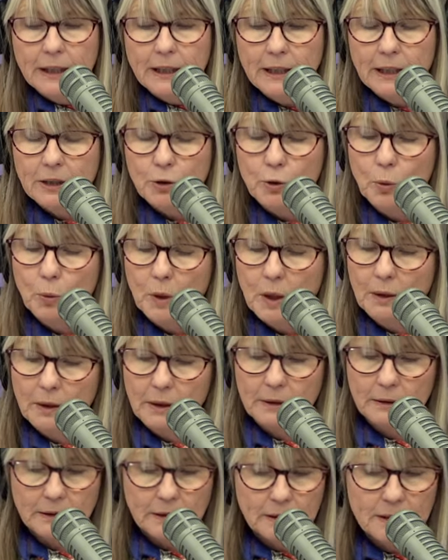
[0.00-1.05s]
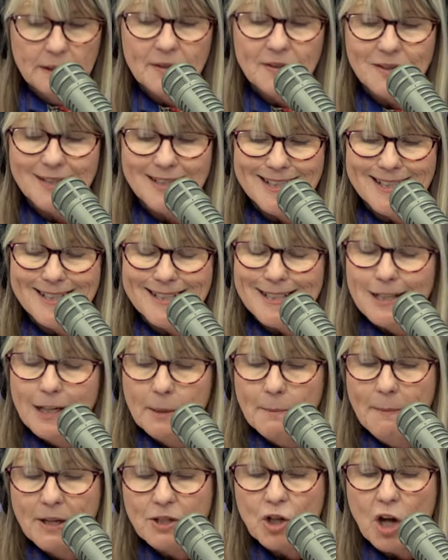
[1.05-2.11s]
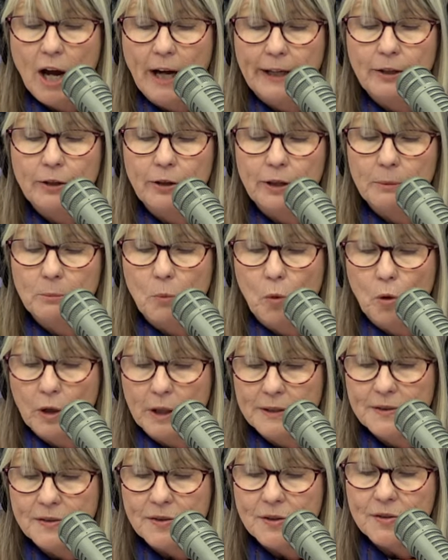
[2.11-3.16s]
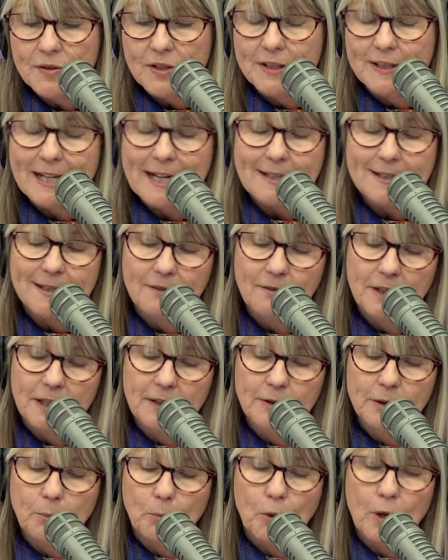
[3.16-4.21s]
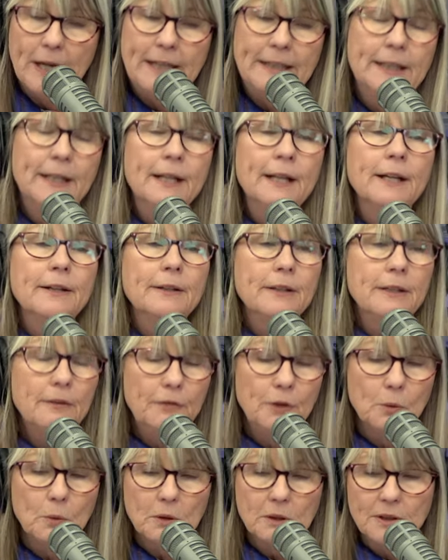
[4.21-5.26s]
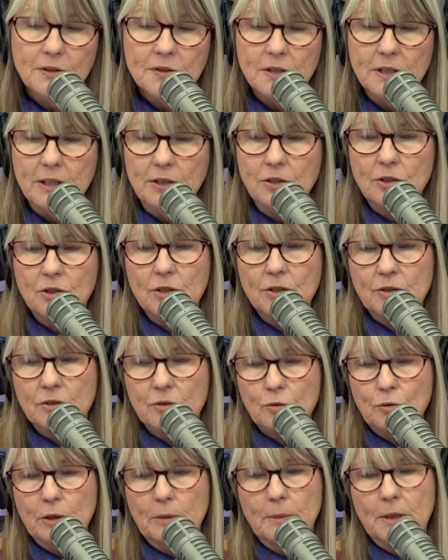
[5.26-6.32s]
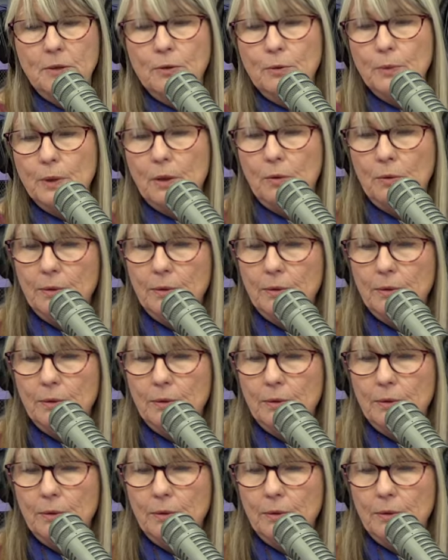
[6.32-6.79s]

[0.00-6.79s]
it elicited a much higher and more consistent activity in the brain than if you were listening to just streaming or recording.